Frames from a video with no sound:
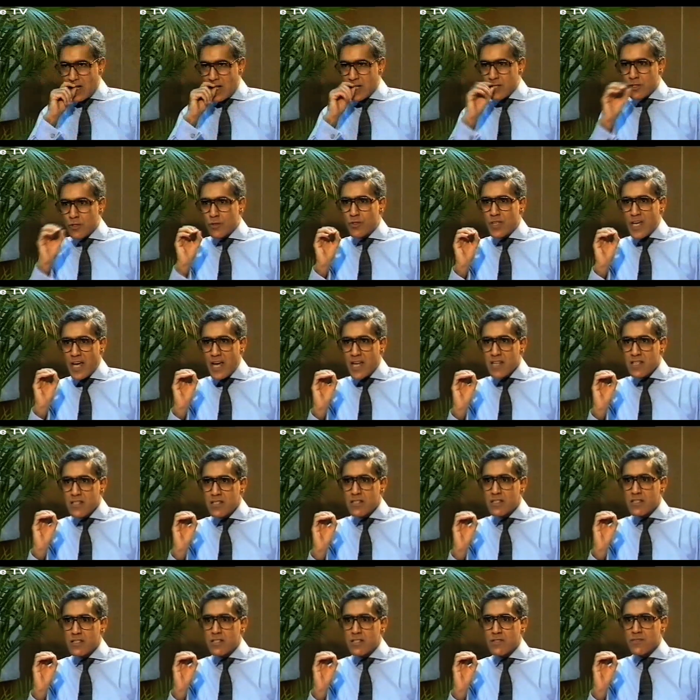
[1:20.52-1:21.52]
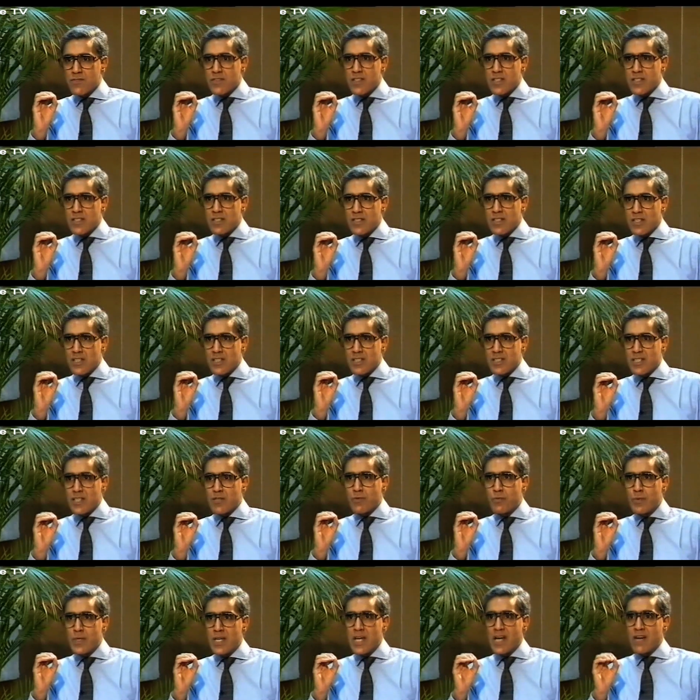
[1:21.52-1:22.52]
And so the essence of this is
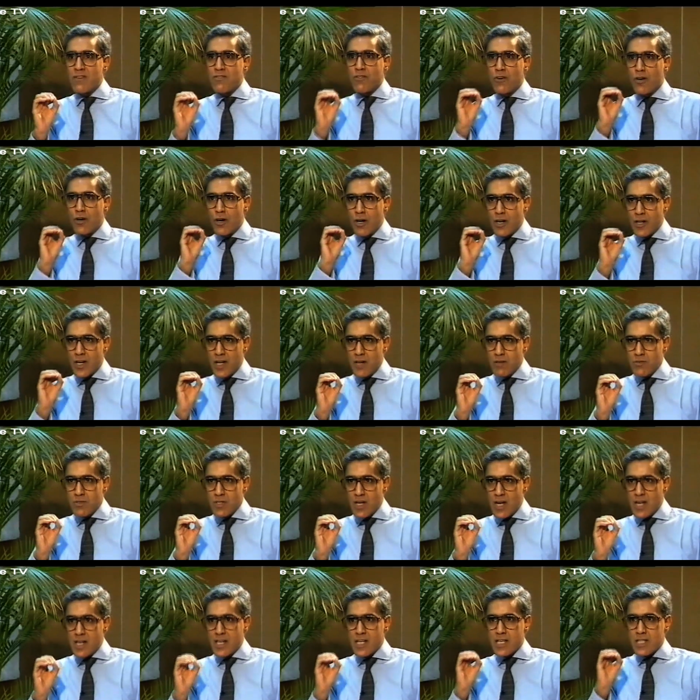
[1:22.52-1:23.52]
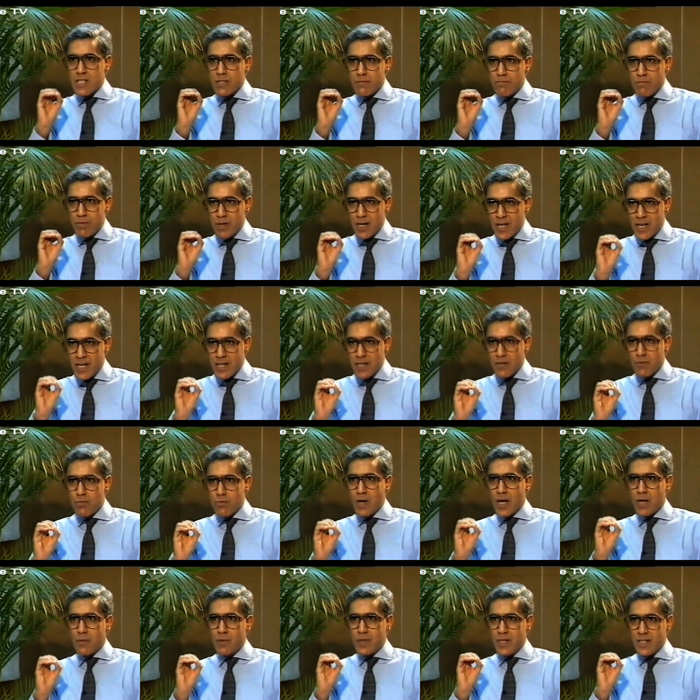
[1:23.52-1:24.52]
that we have gone out and explained
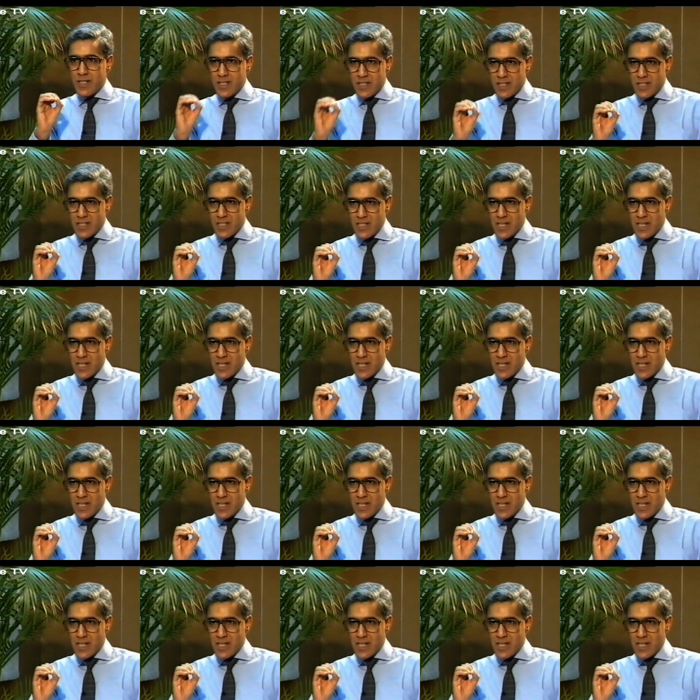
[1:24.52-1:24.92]
why we did